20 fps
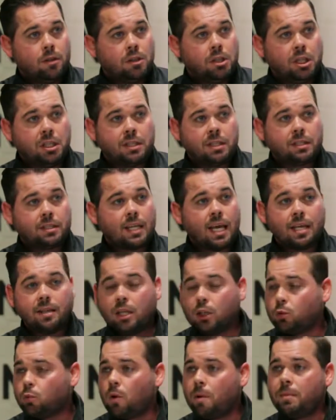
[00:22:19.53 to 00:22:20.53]
Jesus is saying
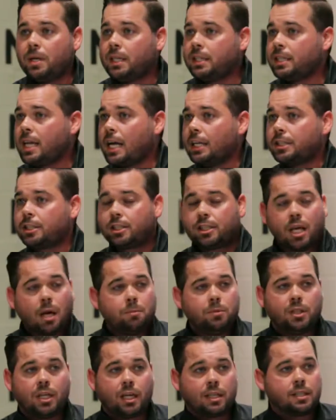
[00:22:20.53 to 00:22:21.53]
this woman is not
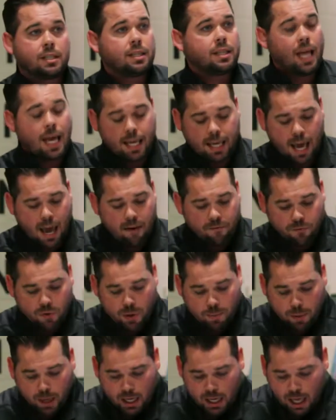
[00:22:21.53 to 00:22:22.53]
subject like
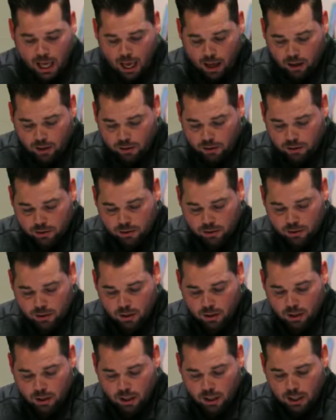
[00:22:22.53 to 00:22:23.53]
everybody else.
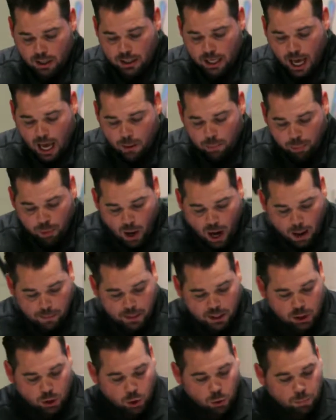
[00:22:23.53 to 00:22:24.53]
God
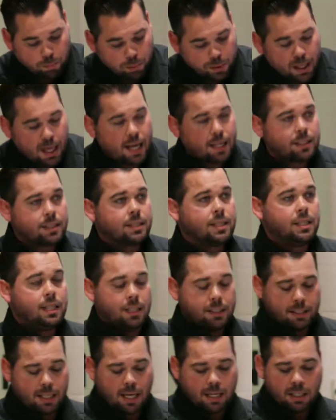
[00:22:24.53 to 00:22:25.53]
promised to bless the
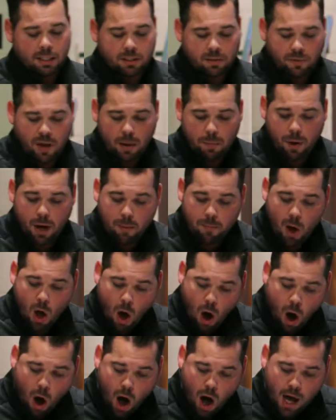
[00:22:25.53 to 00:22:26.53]
descendants of Abraham.
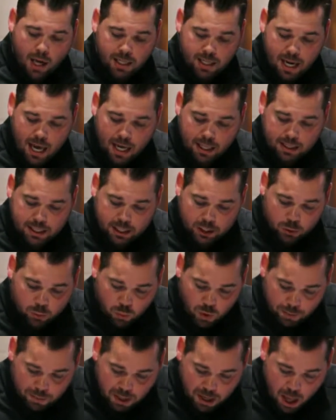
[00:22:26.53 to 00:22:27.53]
Ought not this
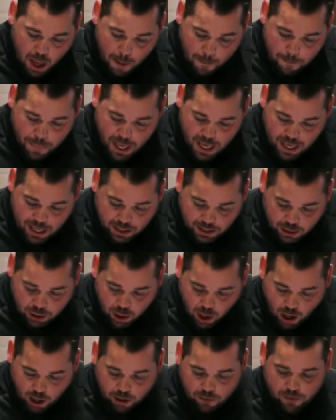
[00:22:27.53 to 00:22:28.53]
woman, being a
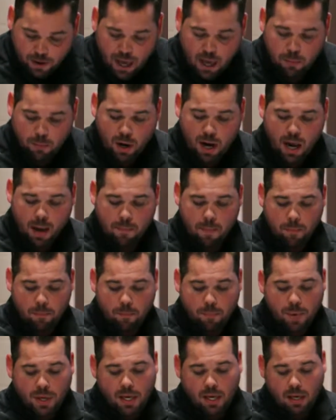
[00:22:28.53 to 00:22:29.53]
daughter of Abraham,
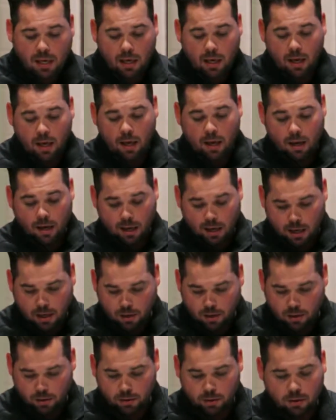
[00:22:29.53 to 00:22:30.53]
be
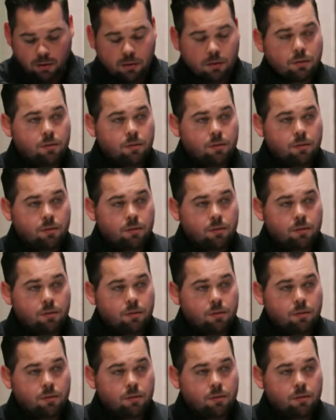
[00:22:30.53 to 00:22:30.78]
healed?